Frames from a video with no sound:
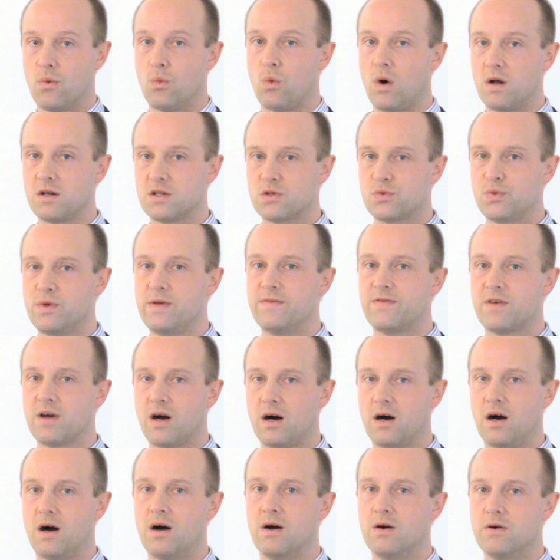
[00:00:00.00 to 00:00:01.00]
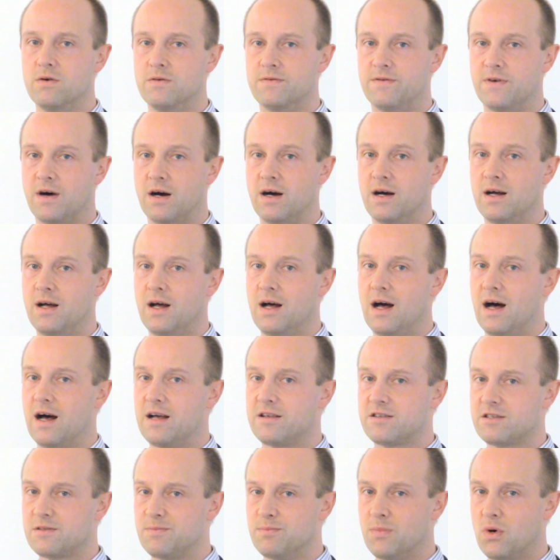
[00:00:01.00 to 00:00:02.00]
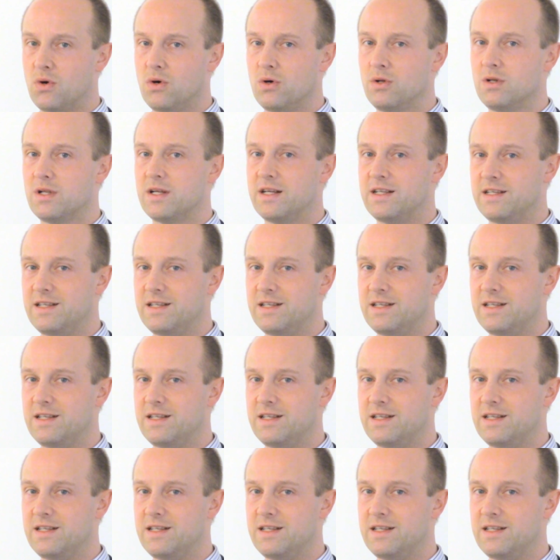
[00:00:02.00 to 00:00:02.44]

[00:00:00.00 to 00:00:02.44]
once we've got over a small